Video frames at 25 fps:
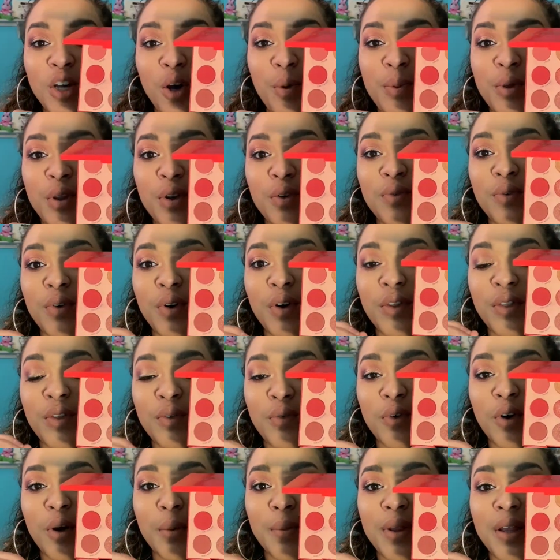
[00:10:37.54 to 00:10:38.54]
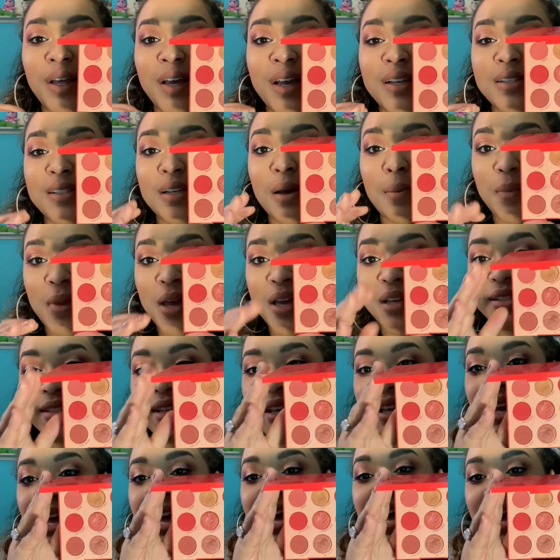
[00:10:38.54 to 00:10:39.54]
so beautiful. The formula is
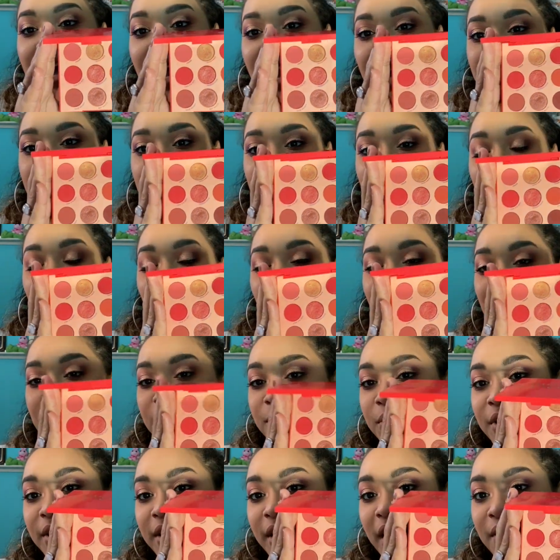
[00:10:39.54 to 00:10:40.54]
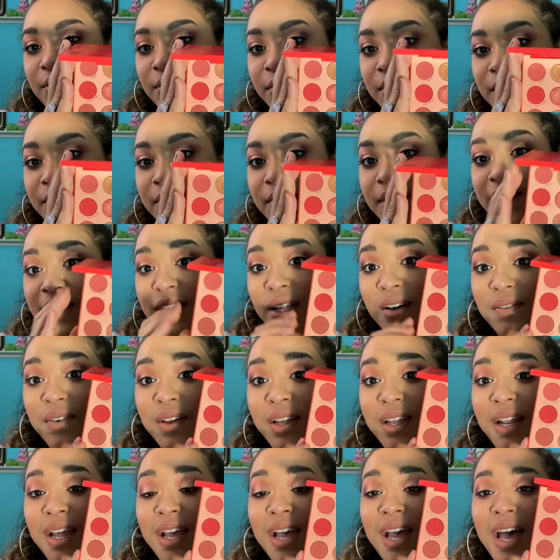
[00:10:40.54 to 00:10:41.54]
amazing. And so I really love
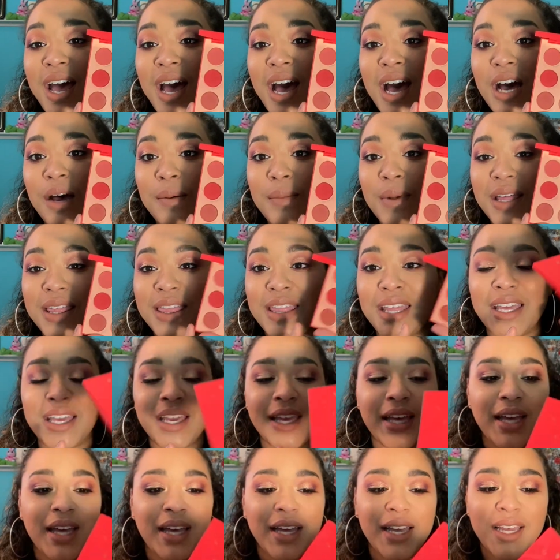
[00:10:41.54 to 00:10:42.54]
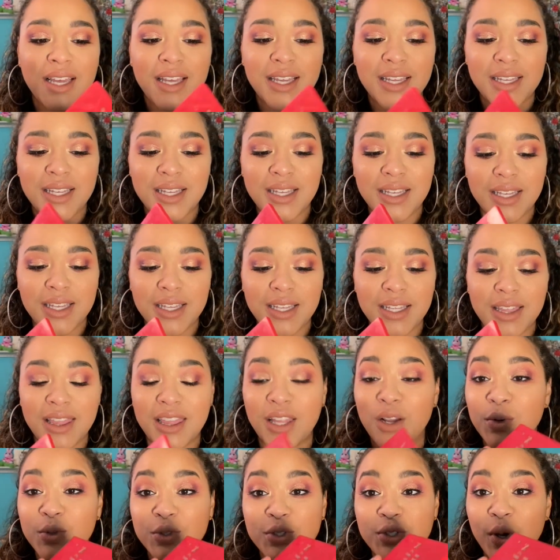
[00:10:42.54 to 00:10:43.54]
it. I think
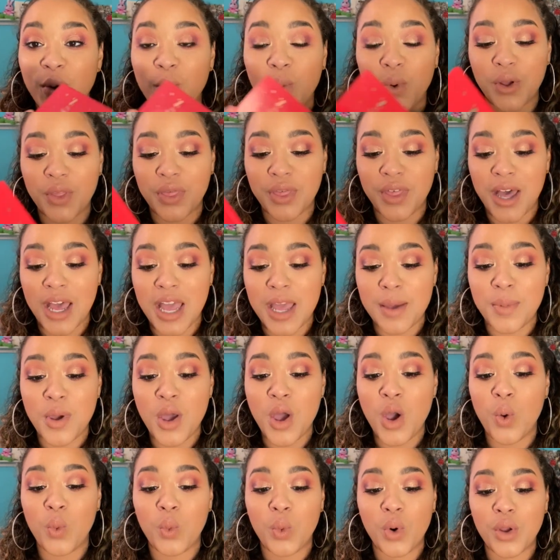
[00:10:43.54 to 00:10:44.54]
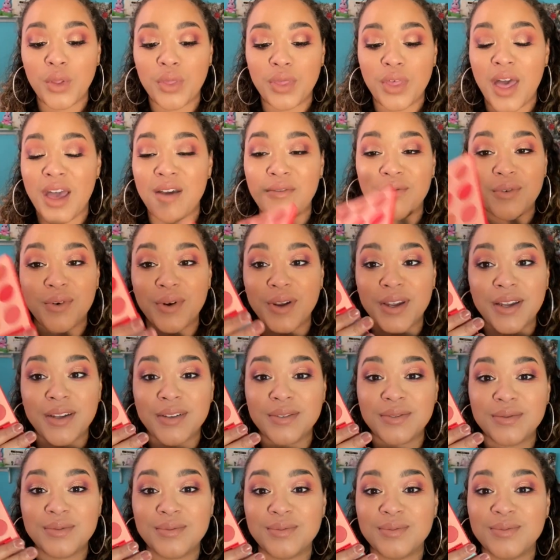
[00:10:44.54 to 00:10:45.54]
they're so worth the hype, worth
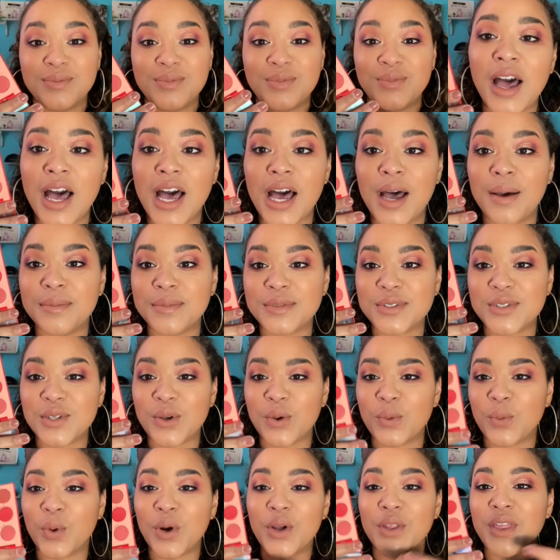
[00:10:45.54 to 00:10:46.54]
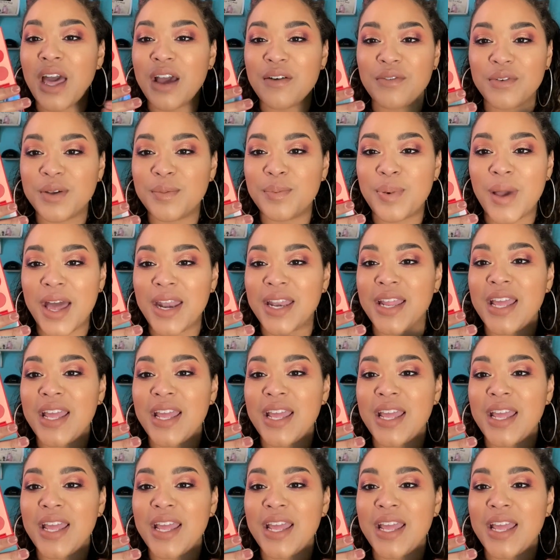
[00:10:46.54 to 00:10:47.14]
every every